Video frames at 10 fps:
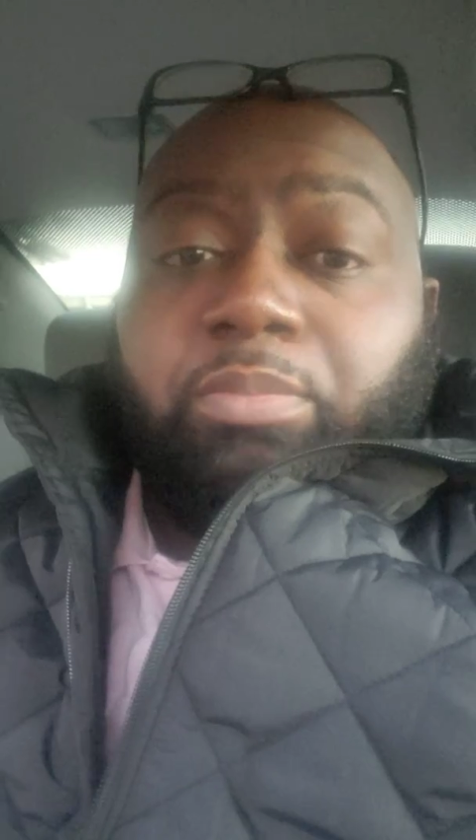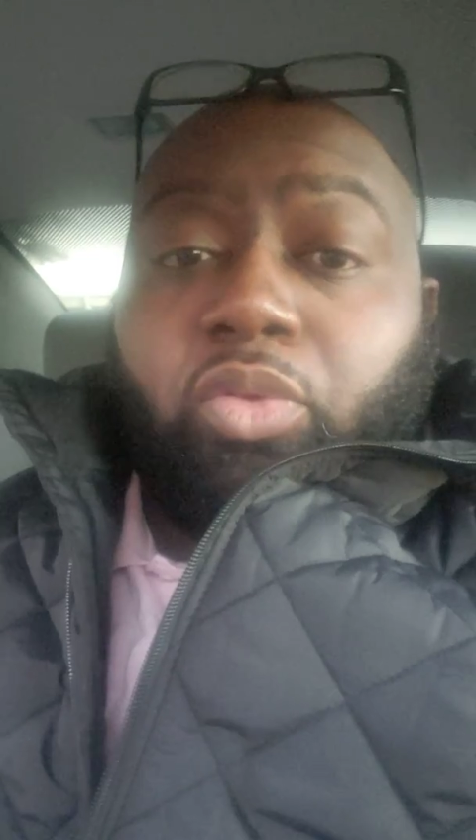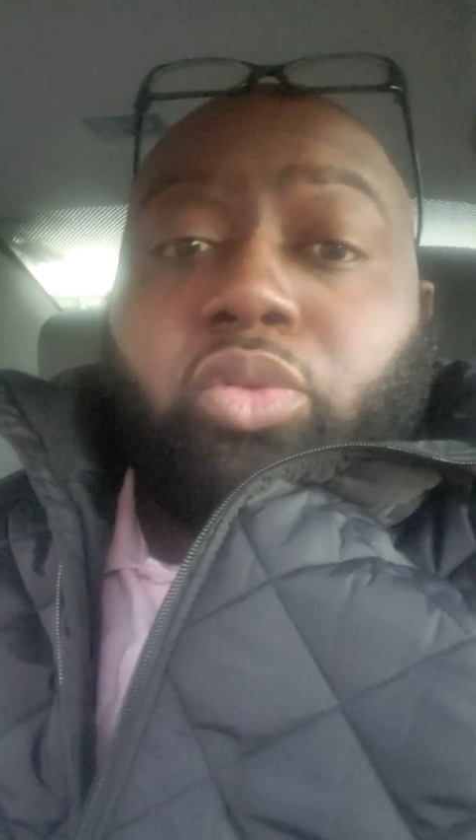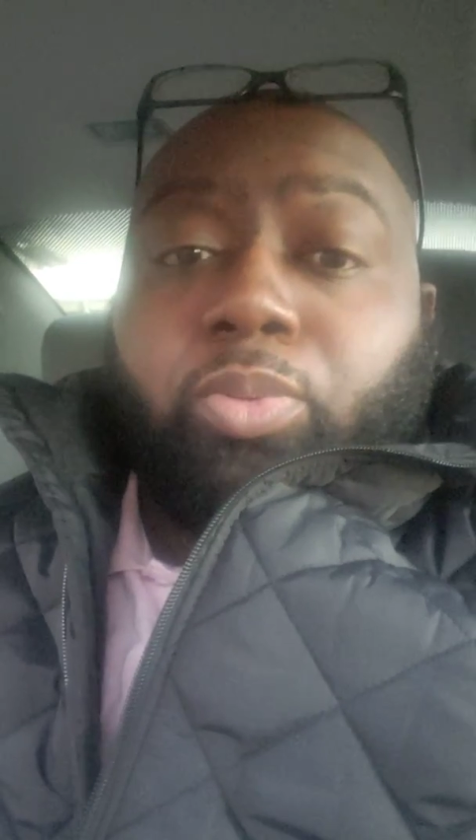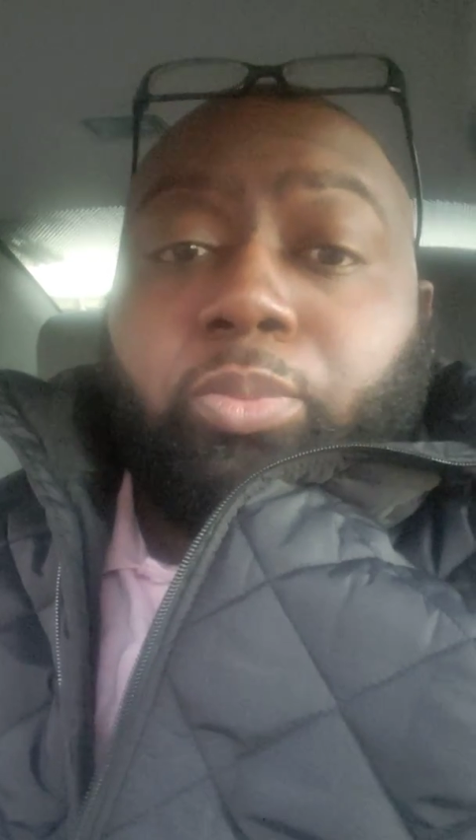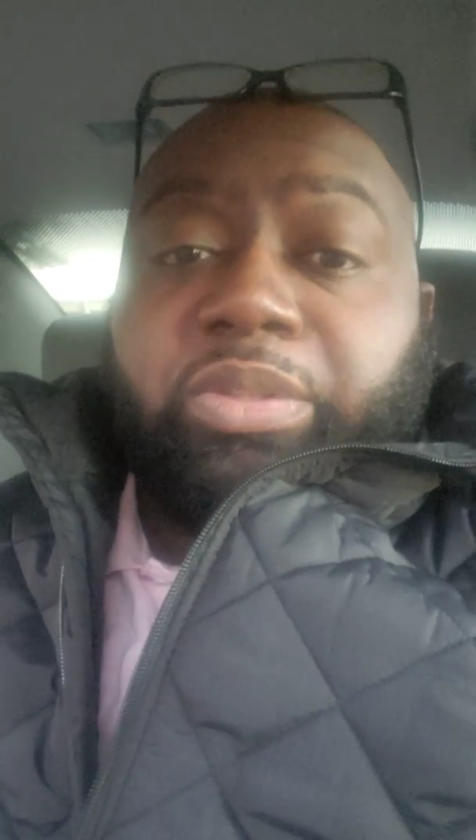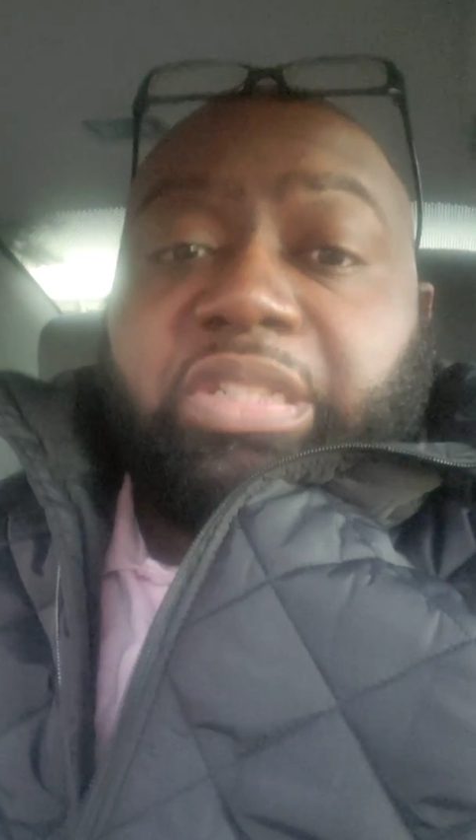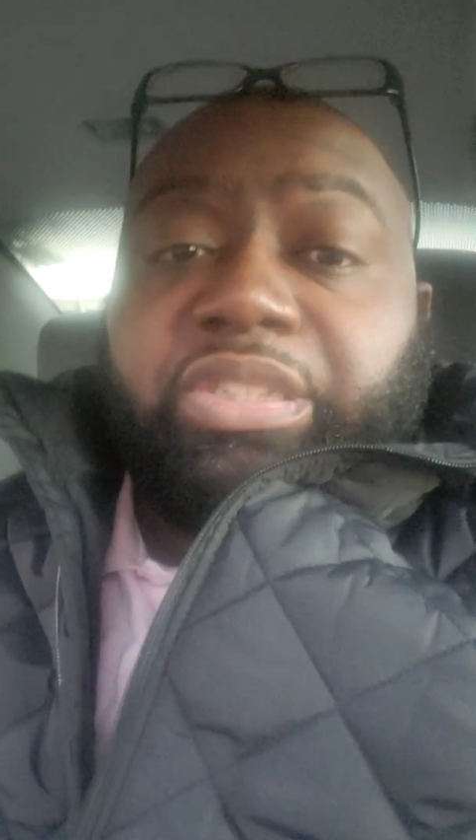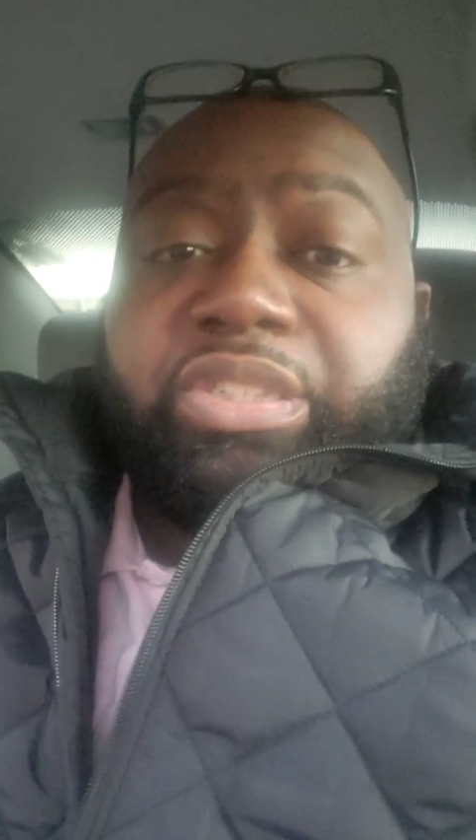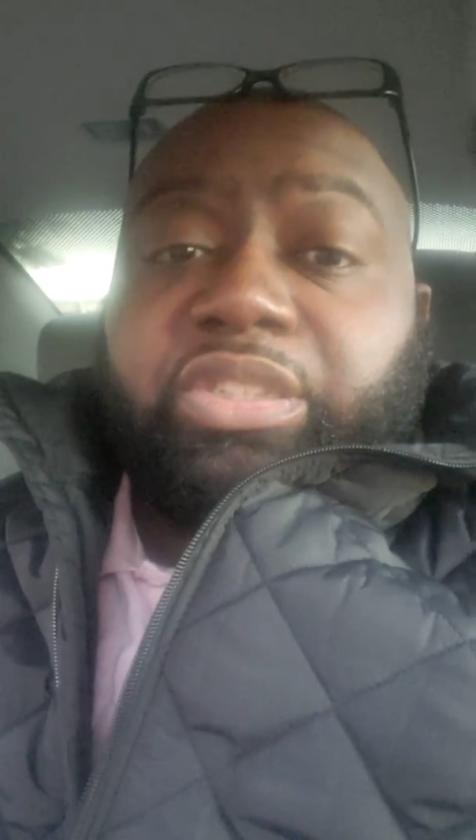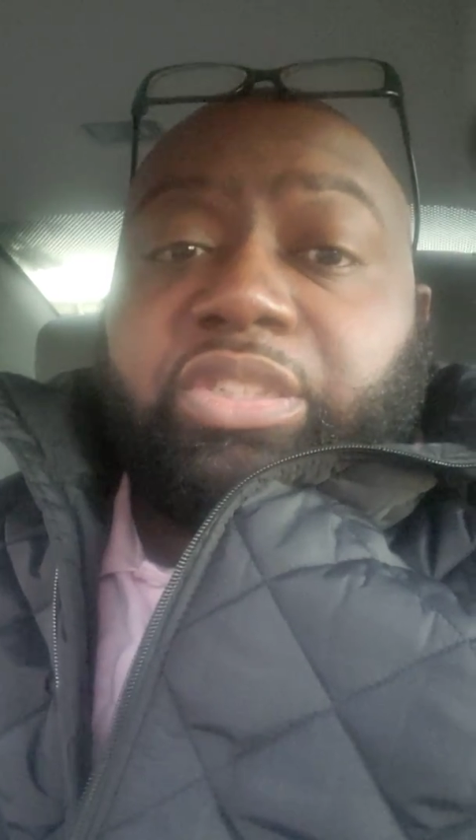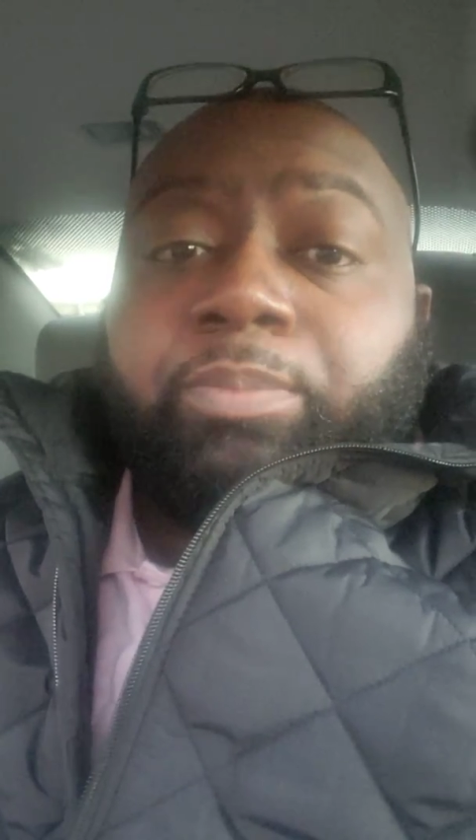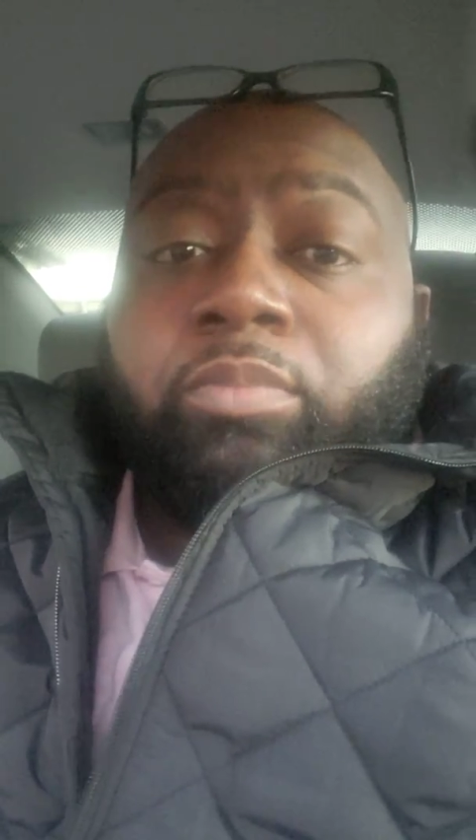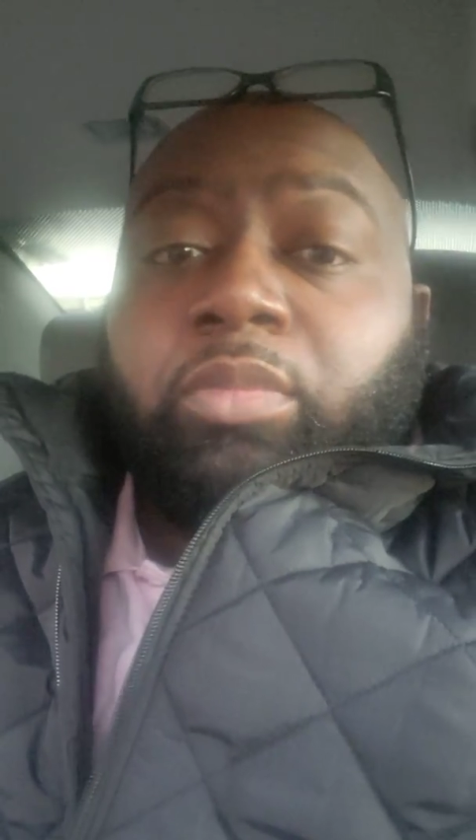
multiple positions.